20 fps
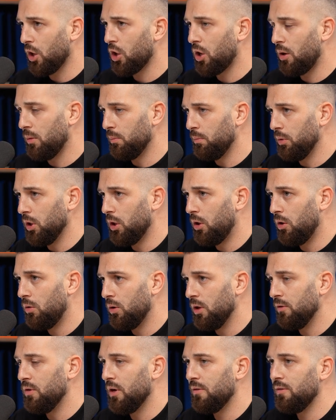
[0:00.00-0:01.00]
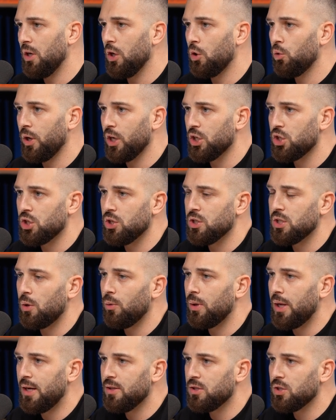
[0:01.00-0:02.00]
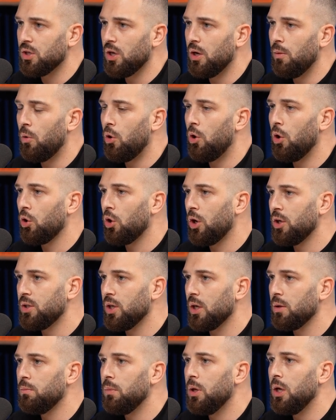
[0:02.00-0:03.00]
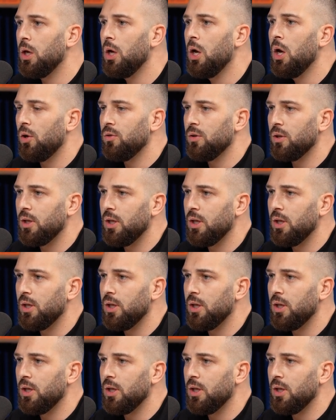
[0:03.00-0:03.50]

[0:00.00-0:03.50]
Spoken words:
a comment below if you have any questions. I will answer them, or contact me on the